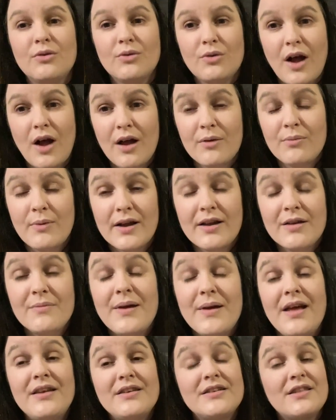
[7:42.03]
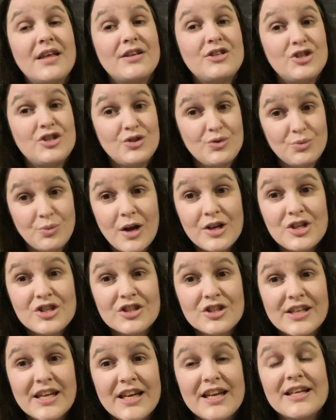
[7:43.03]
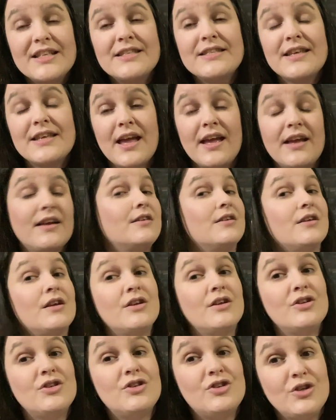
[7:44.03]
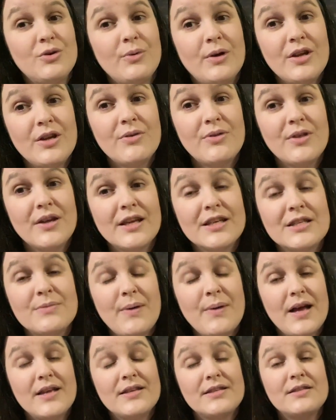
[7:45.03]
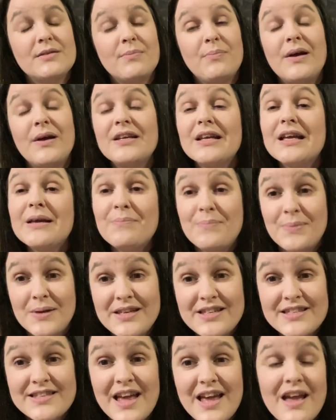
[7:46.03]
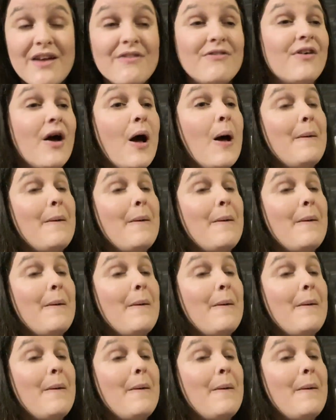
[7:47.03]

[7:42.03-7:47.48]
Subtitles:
I recommend that you watch your kids and do what you think is best, but be safe.